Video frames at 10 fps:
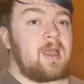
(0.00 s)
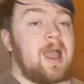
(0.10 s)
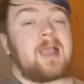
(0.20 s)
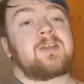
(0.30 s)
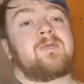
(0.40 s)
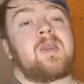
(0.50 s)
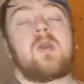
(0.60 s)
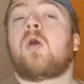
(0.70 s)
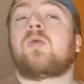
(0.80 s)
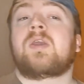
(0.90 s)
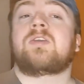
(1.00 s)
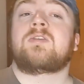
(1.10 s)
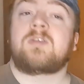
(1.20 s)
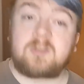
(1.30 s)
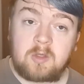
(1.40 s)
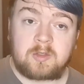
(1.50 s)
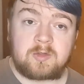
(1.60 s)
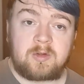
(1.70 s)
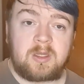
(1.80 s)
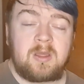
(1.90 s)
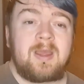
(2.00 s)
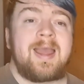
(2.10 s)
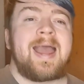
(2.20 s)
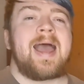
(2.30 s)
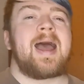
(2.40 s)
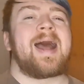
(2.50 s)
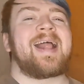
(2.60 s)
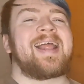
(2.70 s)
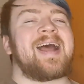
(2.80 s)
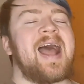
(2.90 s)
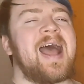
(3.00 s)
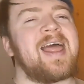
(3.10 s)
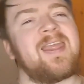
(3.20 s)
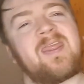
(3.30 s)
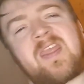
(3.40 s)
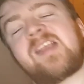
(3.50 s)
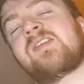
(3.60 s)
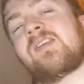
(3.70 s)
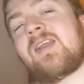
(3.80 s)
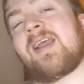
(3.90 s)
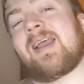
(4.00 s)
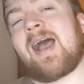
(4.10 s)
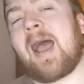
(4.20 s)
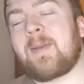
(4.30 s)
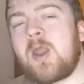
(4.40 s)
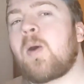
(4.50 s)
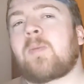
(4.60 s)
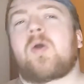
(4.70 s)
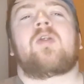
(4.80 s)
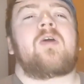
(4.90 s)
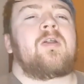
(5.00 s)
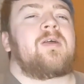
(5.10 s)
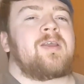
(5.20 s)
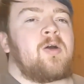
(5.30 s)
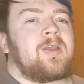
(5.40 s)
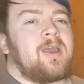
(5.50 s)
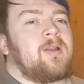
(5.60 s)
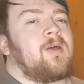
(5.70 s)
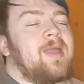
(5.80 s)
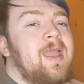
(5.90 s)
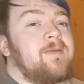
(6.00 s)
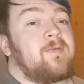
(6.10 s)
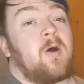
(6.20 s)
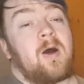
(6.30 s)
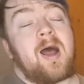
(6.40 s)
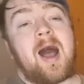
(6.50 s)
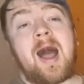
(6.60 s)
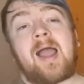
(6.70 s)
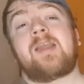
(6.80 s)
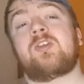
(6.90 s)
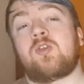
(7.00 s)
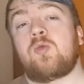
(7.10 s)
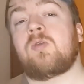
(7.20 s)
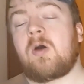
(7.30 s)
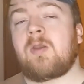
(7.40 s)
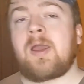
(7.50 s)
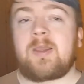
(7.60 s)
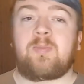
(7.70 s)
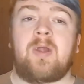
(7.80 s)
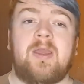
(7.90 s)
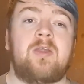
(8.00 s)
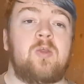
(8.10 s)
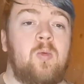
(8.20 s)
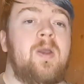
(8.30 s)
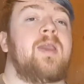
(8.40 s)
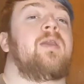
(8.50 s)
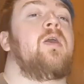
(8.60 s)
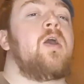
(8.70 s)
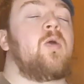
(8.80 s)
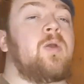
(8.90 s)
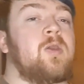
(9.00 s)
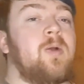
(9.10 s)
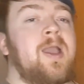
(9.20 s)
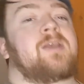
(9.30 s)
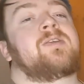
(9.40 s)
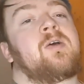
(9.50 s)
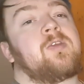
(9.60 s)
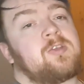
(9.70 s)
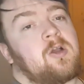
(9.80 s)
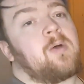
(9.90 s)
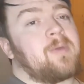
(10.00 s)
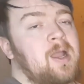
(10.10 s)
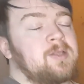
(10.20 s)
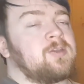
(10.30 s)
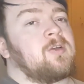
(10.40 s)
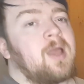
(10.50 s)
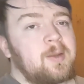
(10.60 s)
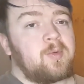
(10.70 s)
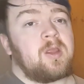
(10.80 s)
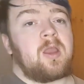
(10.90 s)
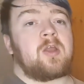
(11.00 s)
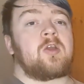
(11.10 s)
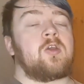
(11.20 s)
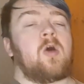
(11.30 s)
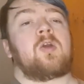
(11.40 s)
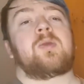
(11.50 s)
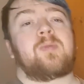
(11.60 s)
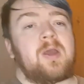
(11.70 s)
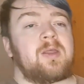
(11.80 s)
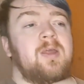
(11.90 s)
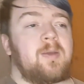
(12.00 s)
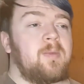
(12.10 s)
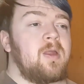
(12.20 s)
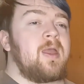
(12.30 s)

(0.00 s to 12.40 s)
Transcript: Activate only as a sorcery. This, I know I'm gonna get a lot of hate for. I do not like playing the way where you exile the top cards of your library and can only play them.